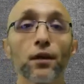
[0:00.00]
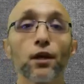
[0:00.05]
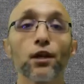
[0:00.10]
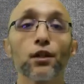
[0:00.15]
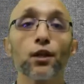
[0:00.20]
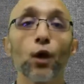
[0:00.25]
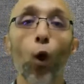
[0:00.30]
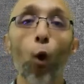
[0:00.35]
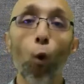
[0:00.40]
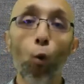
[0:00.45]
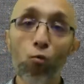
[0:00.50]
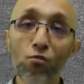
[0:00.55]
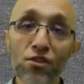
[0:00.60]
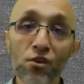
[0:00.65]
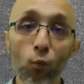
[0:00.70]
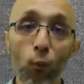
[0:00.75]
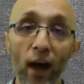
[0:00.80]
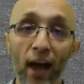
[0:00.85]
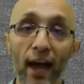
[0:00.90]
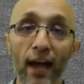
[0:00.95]
The only
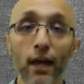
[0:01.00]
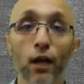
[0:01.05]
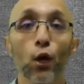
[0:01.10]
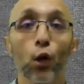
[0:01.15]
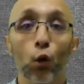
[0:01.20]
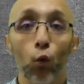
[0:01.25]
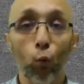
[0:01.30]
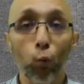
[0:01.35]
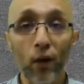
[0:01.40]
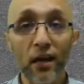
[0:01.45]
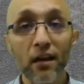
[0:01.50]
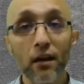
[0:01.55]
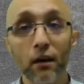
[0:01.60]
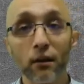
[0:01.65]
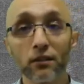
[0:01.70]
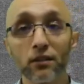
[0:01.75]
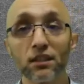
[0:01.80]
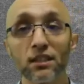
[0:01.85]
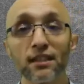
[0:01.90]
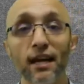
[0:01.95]
way we
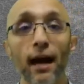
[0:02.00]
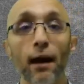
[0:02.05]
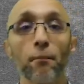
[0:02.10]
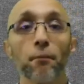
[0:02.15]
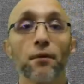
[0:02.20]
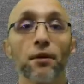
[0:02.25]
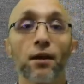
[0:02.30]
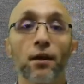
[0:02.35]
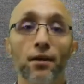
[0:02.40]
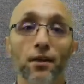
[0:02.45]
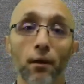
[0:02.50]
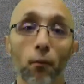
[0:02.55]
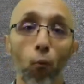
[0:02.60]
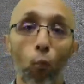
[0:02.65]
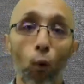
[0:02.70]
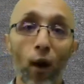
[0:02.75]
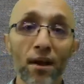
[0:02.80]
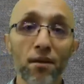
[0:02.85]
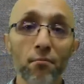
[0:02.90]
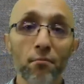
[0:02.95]
gonna stop them
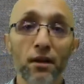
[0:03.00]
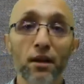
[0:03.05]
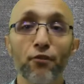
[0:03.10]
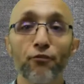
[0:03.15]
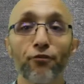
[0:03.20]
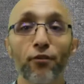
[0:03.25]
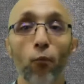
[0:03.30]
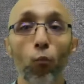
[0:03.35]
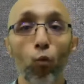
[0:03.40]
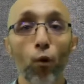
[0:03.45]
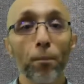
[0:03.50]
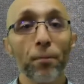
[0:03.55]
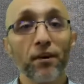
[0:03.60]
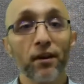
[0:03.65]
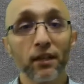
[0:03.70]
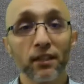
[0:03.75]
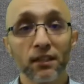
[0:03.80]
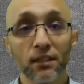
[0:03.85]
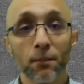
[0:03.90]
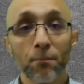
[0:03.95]
white men from whooping
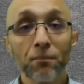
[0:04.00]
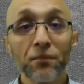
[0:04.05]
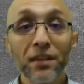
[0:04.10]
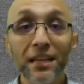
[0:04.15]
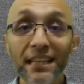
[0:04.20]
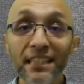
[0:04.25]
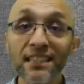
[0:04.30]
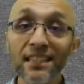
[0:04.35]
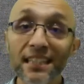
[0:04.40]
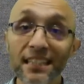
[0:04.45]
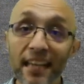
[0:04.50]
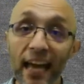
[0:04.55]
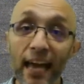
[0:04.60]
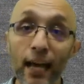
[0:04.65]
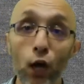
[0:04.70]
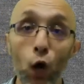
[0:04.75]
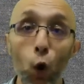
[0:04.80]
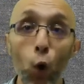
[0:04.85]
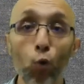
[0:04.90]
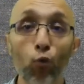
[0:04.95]
us is to take
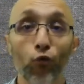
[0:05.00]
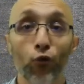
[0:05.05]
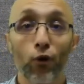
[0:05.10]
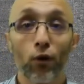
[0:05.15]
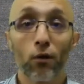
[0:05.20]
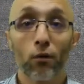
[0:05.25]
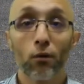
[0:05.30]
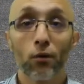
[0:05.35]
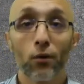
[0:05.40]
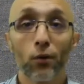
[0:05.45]
over.